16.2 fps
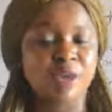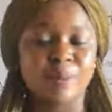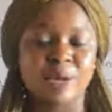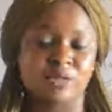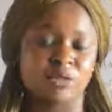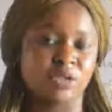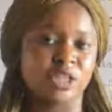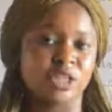
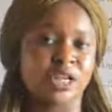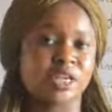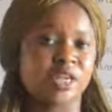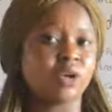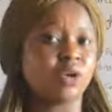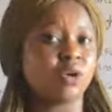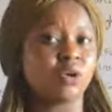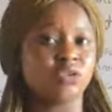
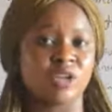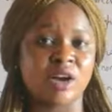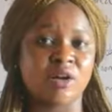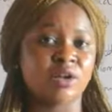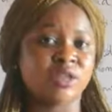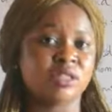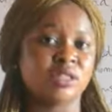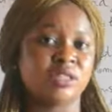pathogenic cause,
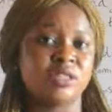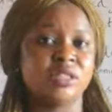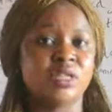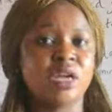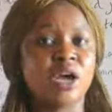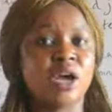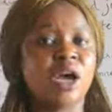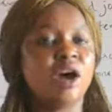that causes